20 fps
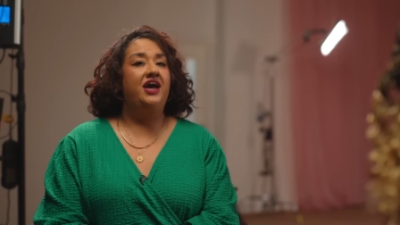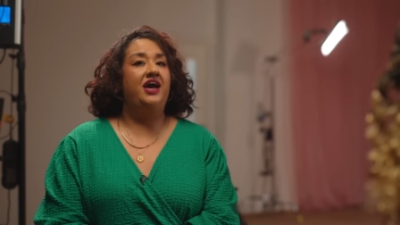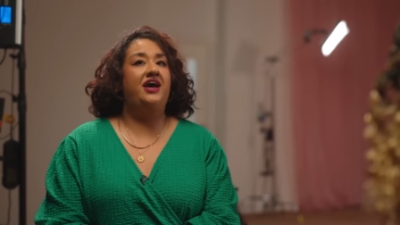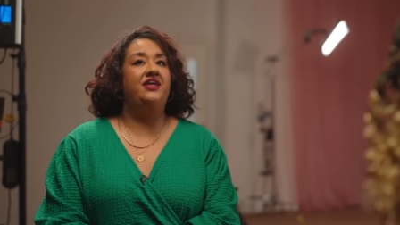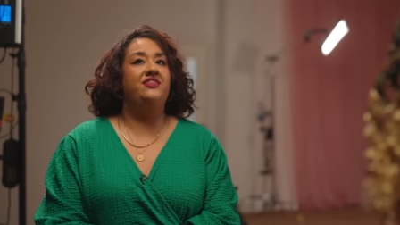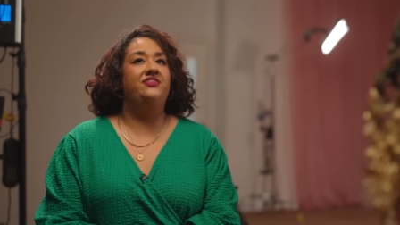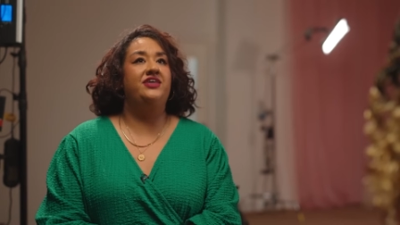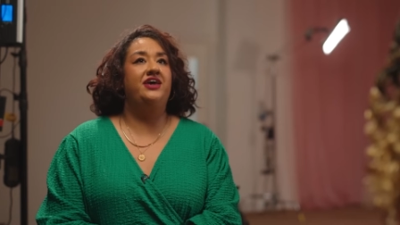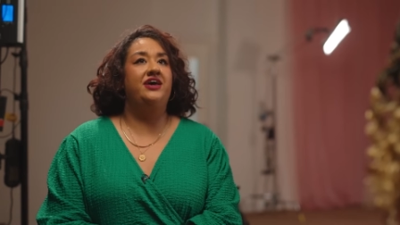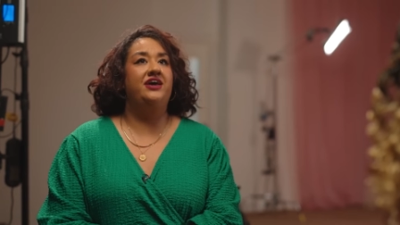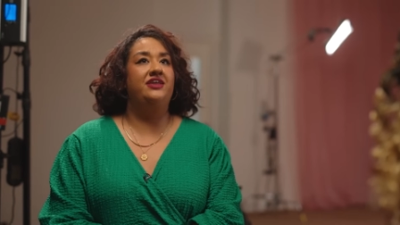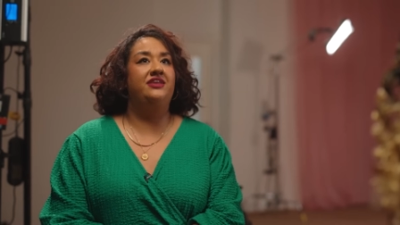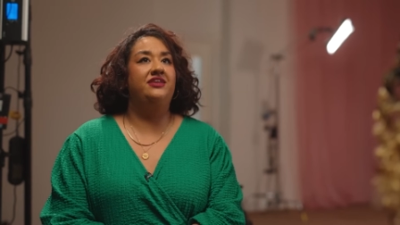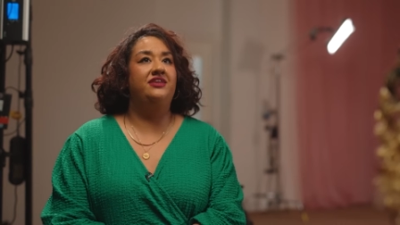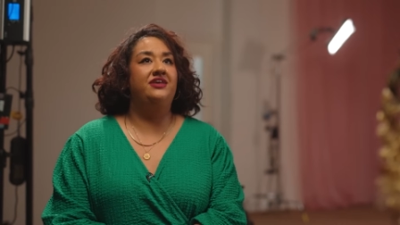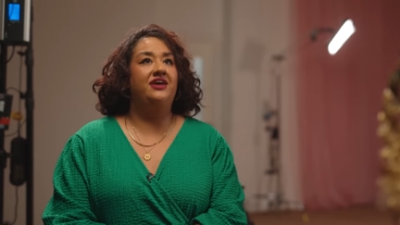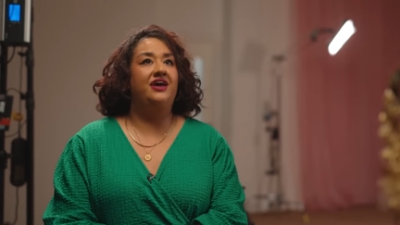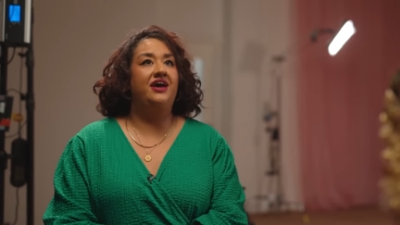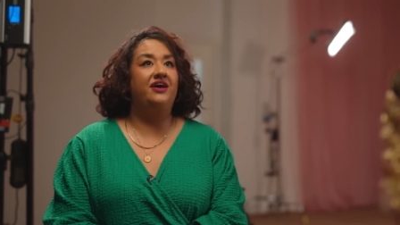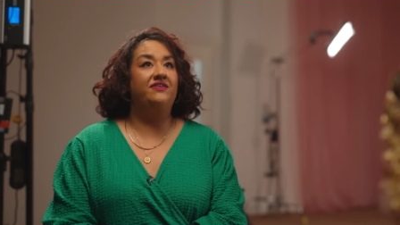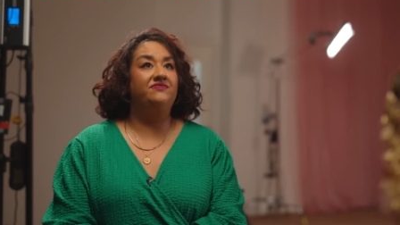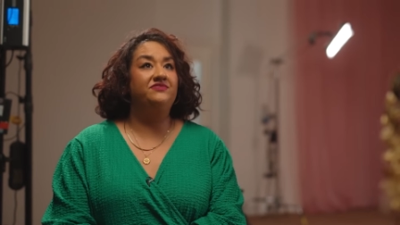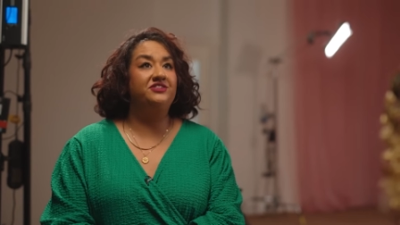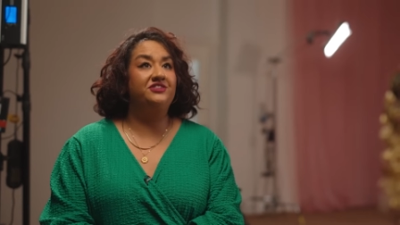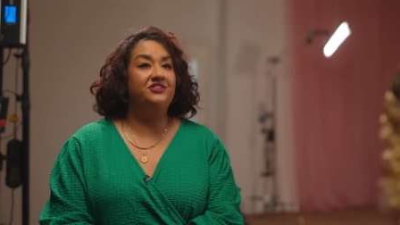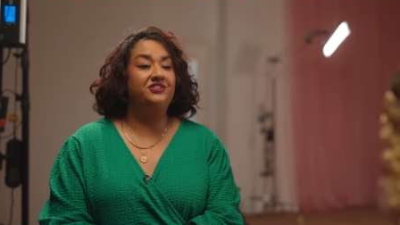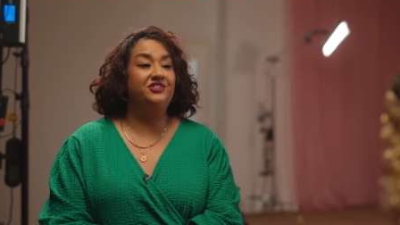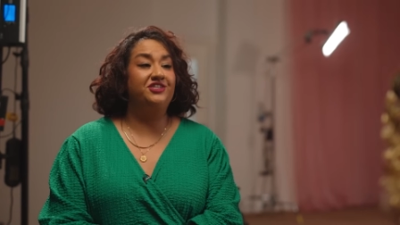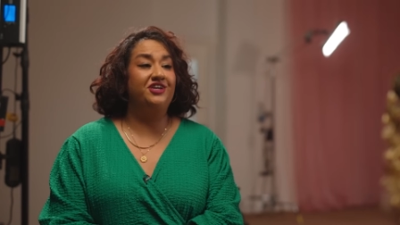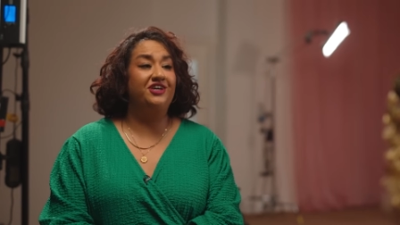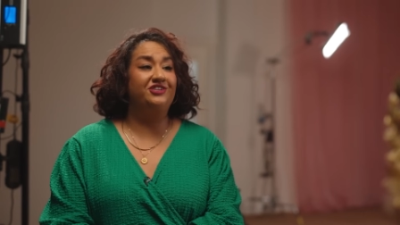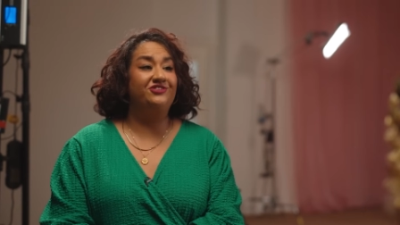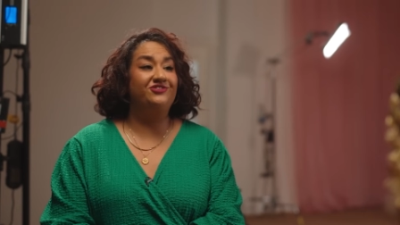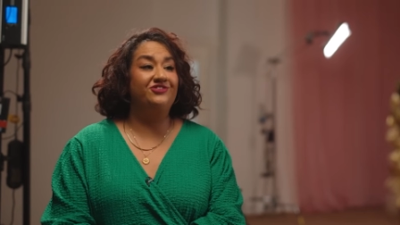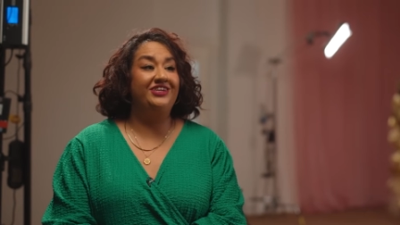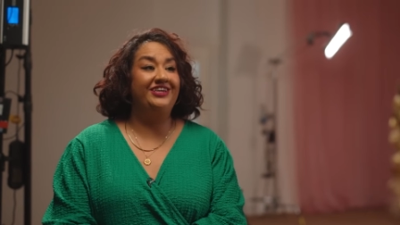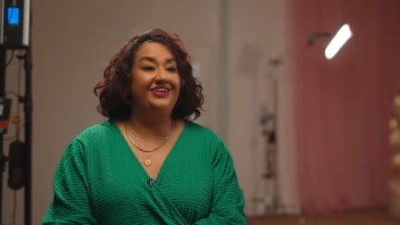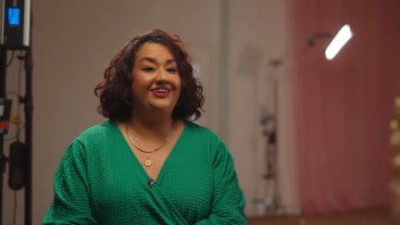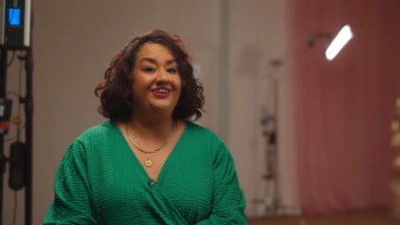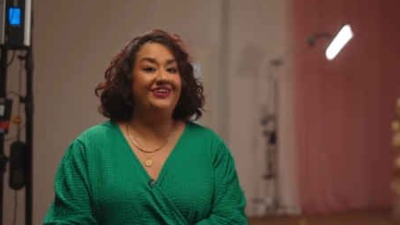And then after the
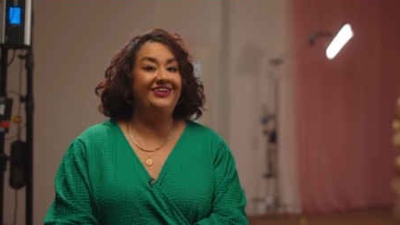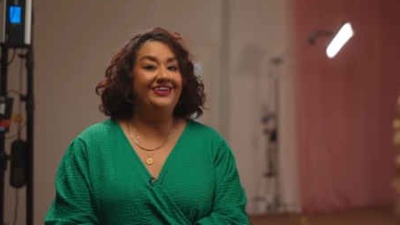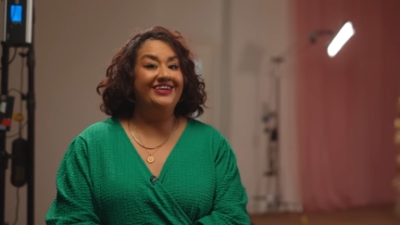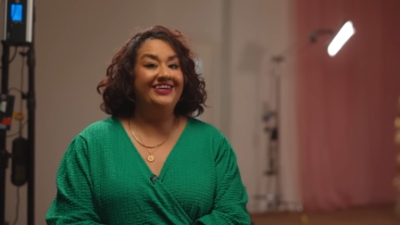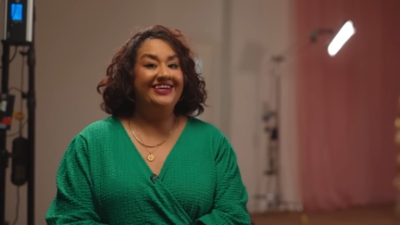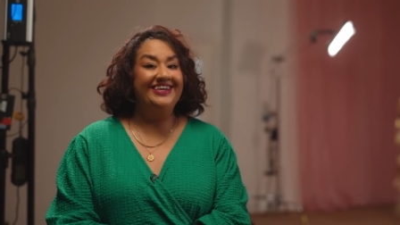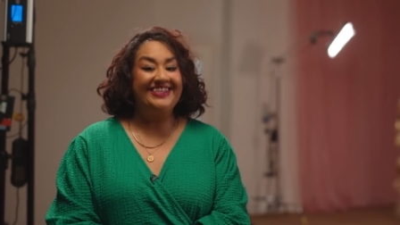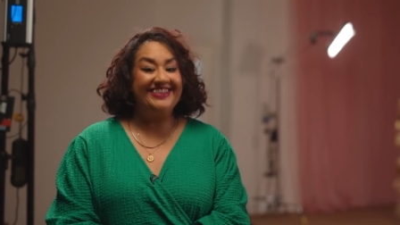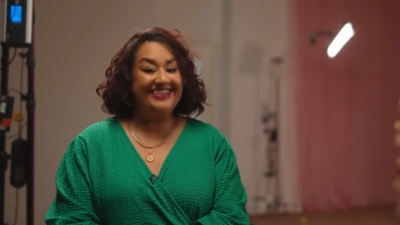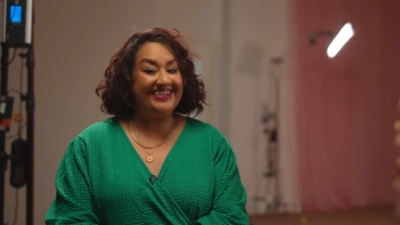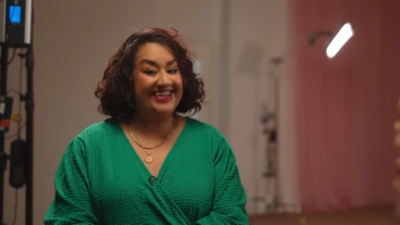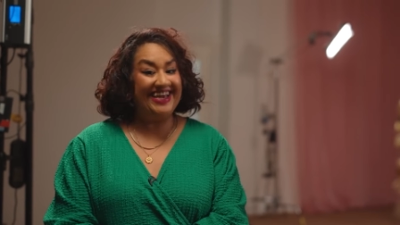surgery, the